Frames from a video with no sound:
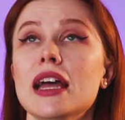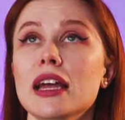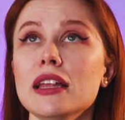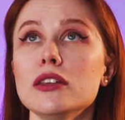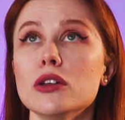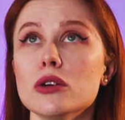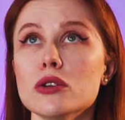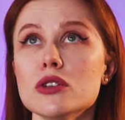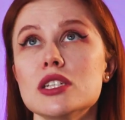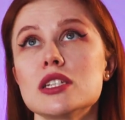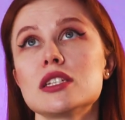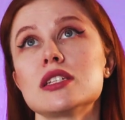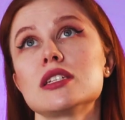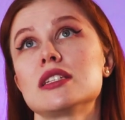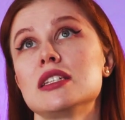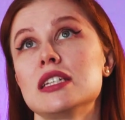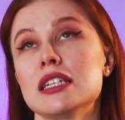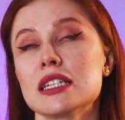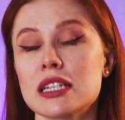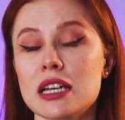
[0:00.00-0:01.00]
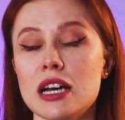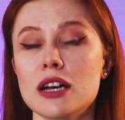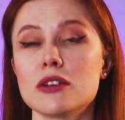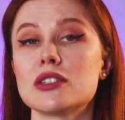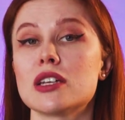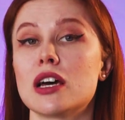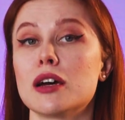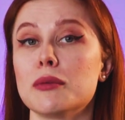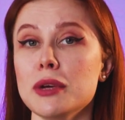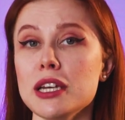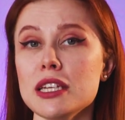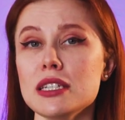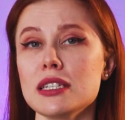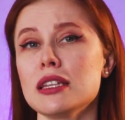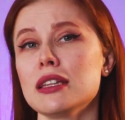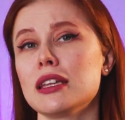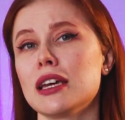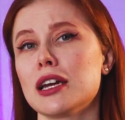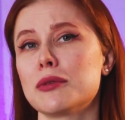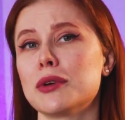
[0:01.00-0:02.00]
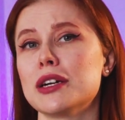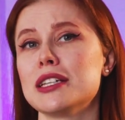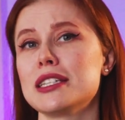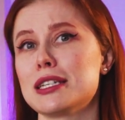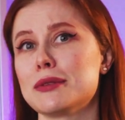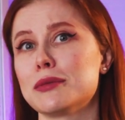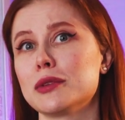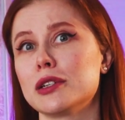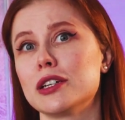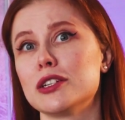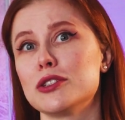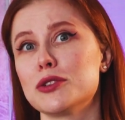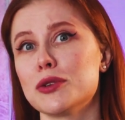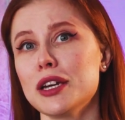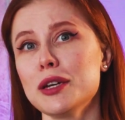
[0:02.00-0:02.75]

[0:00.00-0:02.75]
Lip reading: and those discounts are amazing. They're quite similar to